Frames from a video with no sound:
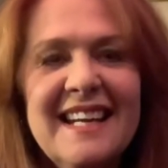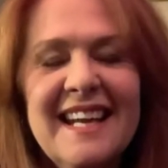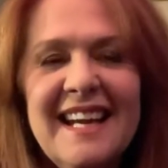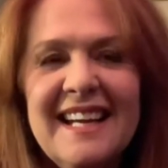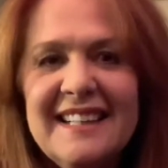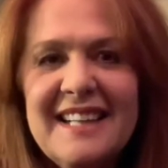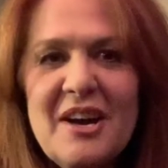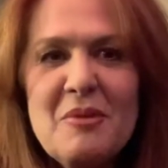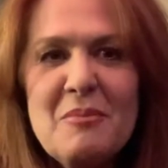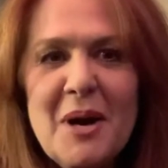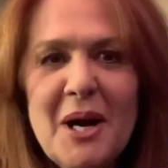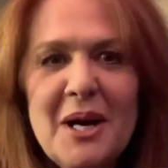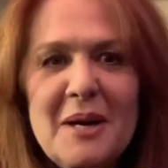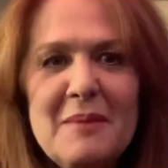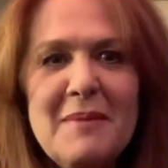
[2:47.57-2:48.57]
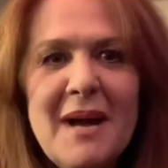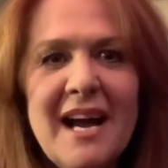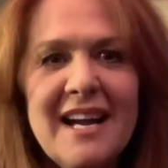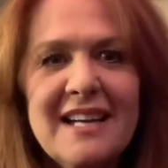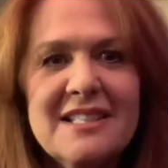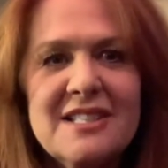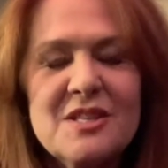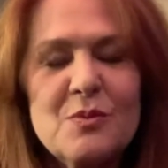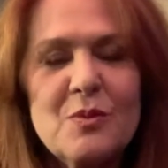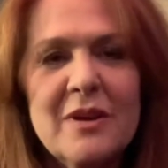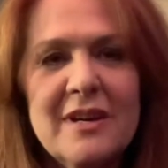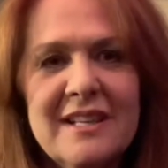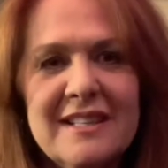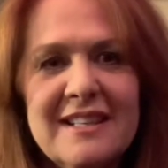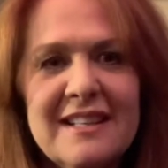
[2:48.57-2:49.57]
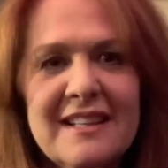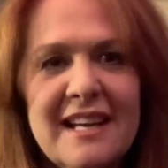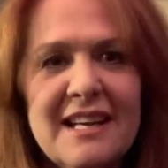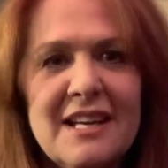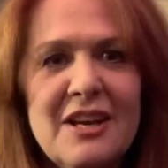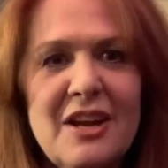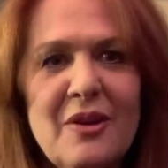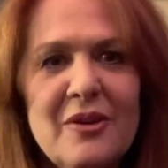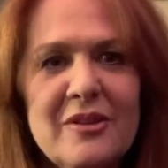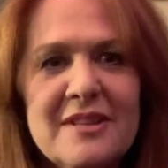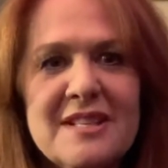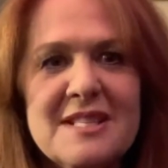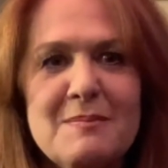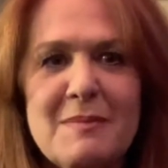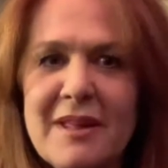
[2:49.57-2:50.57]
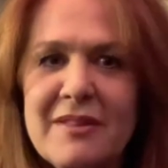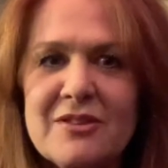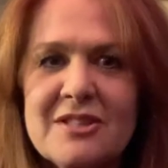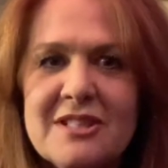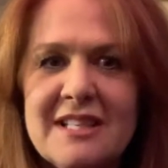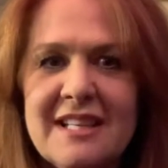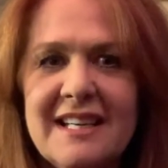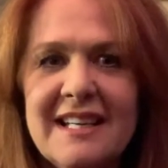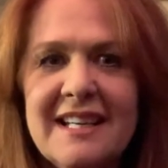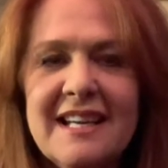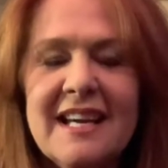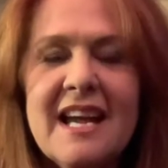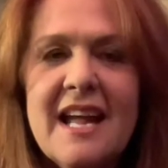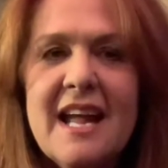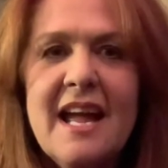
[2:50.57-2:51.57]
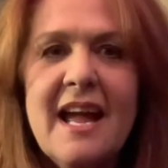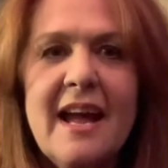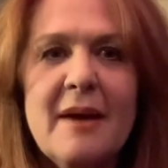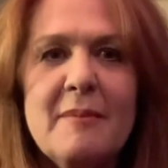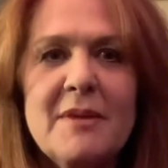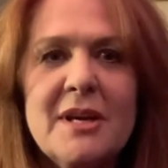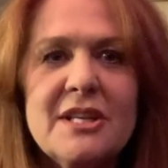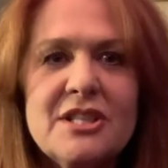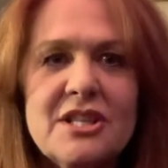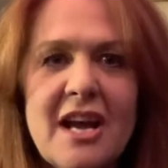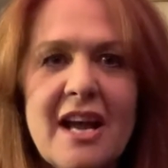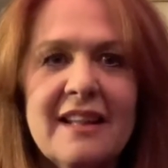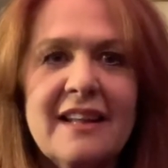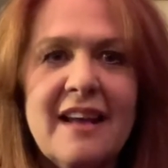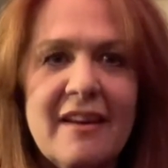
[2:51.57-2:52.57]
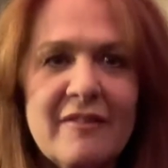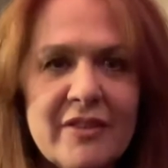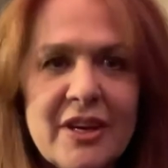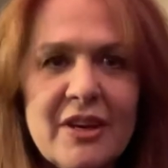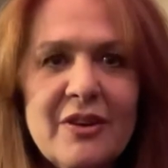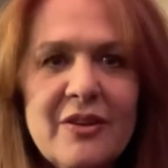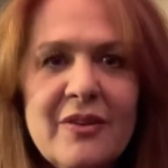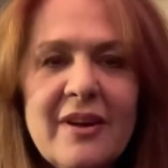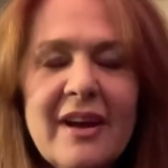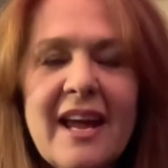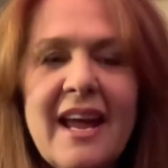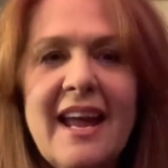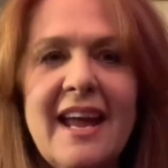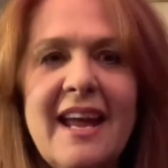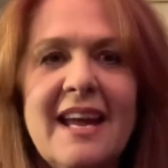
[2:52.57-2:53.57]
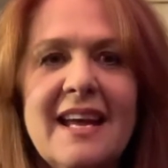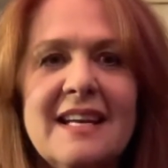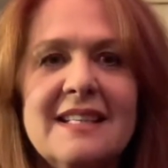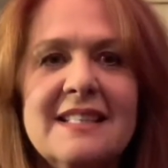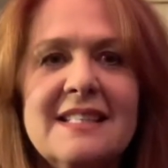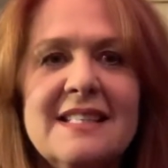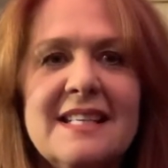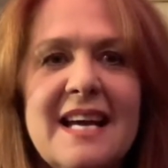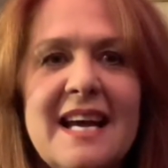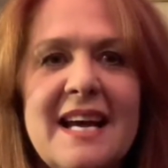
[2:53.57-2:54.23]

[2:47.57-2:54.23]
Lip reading: Hello, Mom. I just wanted to let you know on this Mother's Day how much I love you, and